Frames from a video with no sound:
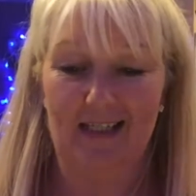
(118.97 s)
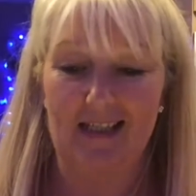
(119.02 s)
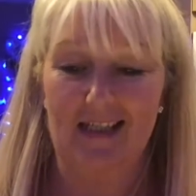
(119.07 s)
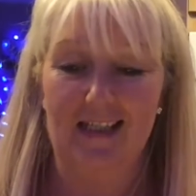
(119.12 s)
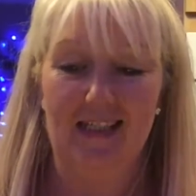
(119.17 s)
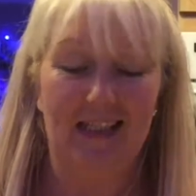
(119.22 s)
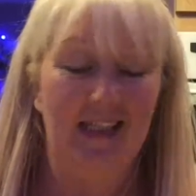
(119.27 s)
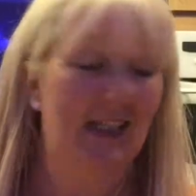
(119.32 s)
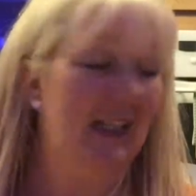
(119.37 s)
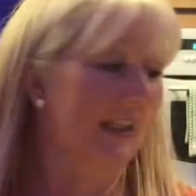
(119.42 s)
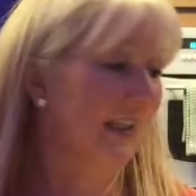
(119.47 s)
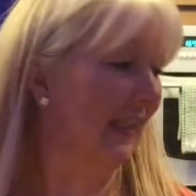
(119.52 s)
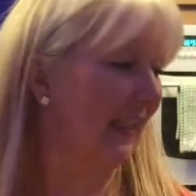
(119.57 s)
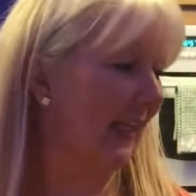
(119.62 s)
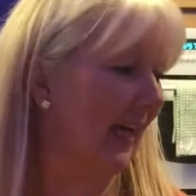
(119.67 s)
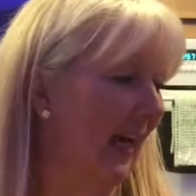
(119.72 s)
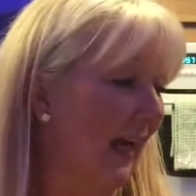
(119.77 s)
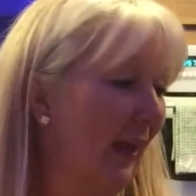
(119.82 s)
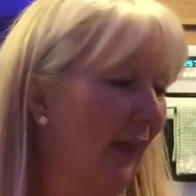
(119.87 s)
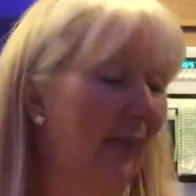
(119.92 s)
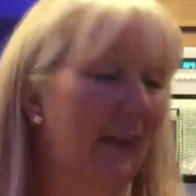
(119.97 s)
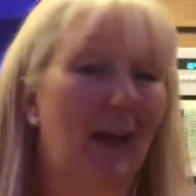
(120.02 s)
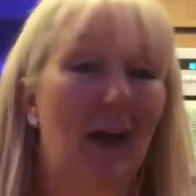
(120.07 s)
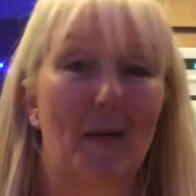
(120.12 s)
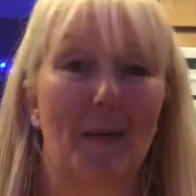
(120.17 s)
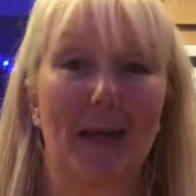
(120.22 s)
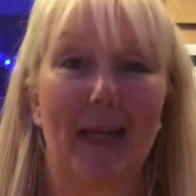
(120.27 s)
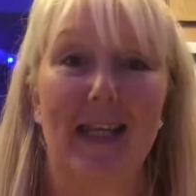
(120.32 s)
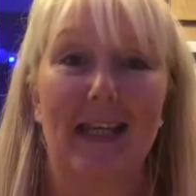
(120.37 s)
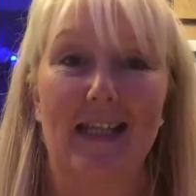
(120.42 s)
today. I think i
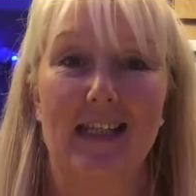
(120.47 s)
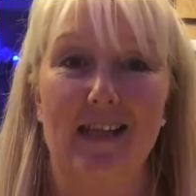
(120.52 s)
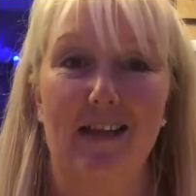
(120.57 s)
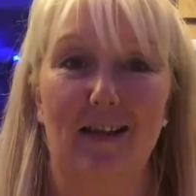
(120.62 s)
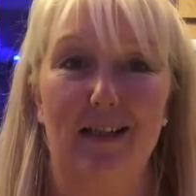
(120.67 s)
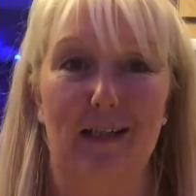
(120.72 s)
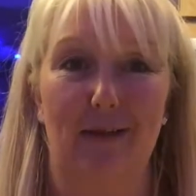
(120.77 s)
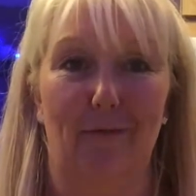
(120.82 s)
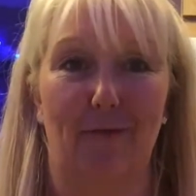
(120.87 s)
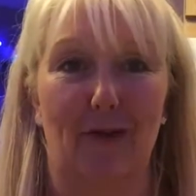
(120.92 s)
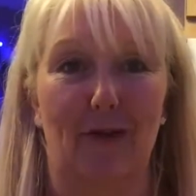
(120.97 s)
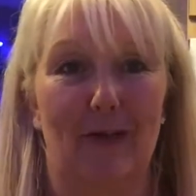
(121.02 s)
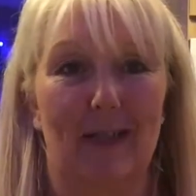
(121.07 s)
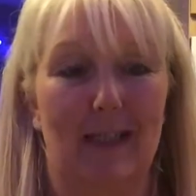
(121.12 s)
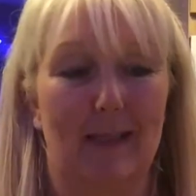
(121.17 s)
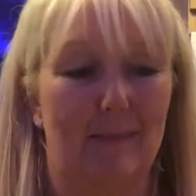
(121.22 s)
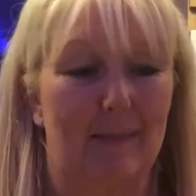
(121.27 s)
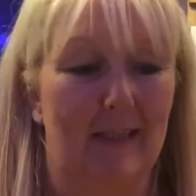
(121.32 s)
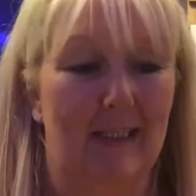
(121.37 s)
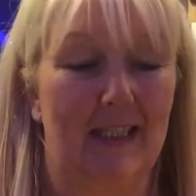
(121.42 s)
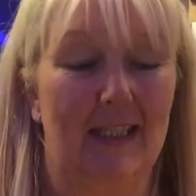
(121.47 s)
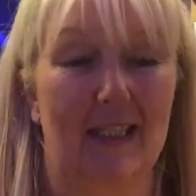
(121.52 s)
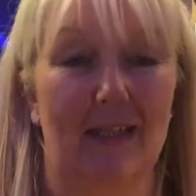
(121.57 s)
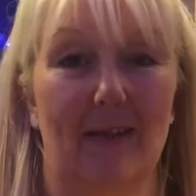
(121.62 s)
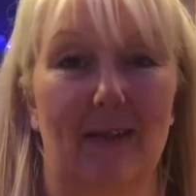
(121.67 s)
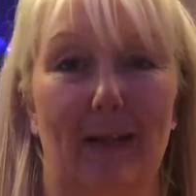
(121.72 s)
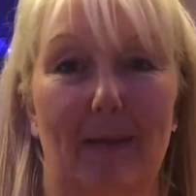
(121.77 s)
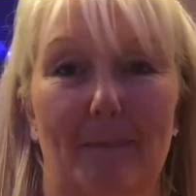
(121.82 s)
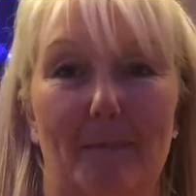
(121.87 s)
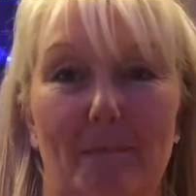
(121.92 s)
am excited for Christmas
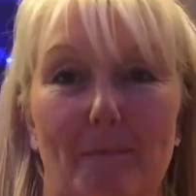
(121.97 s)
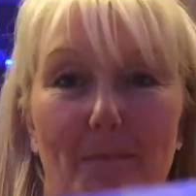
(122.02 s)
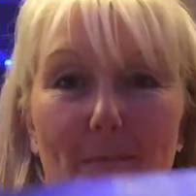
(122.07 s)
time.